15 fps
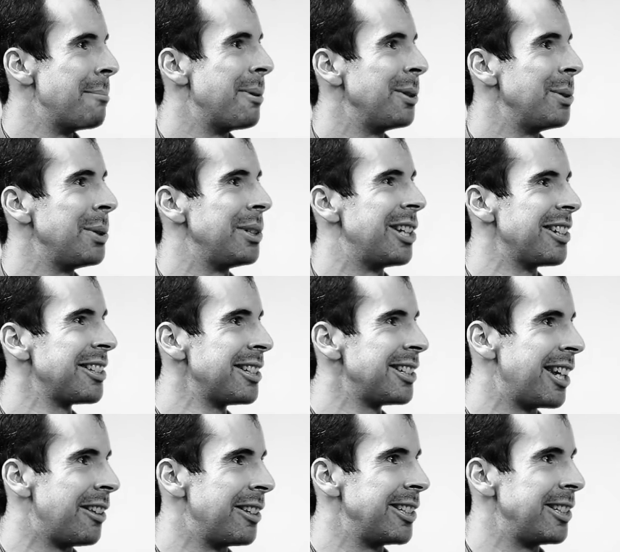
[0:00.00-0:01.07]
But Luke doesn't
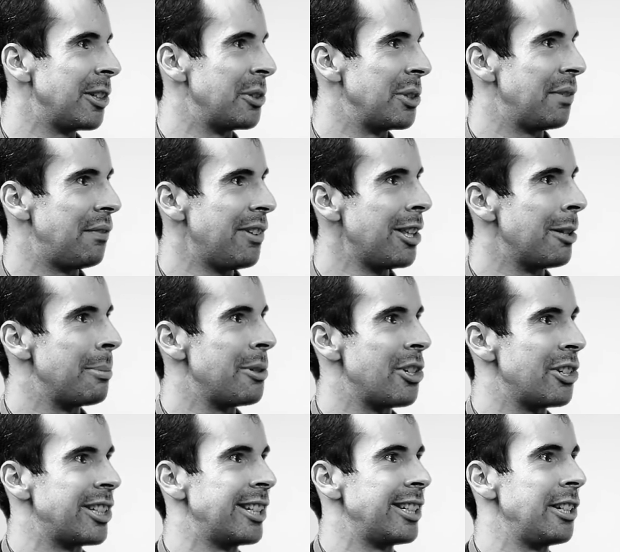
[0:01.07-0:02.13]
tell us he turned to Philip, it
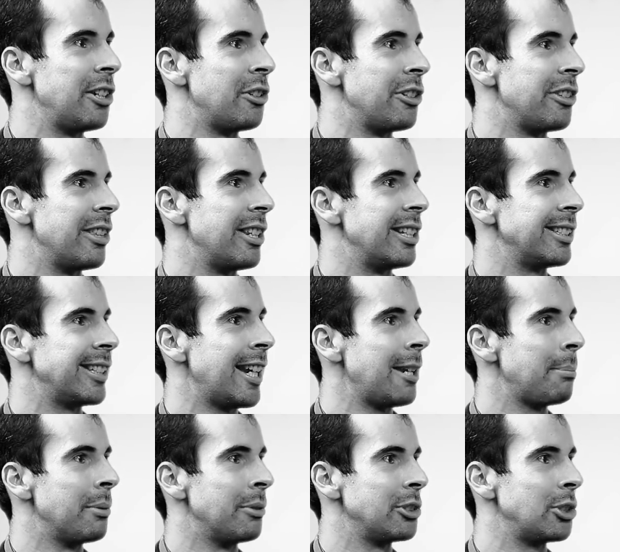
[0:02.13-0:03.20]
just says he turned to the
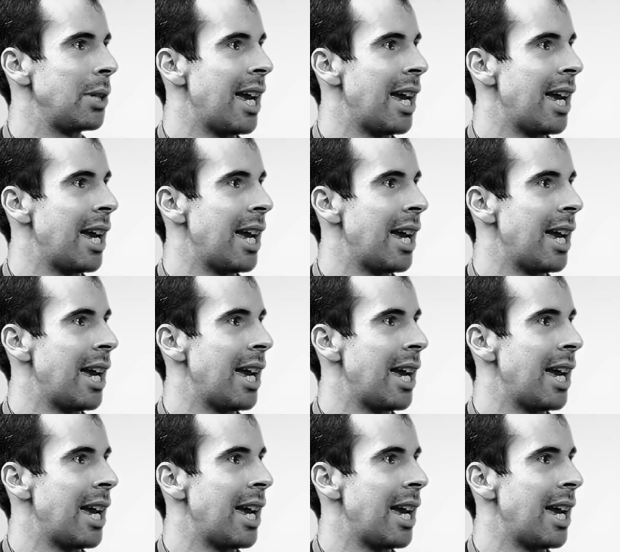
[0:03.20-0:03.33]
disciples. So you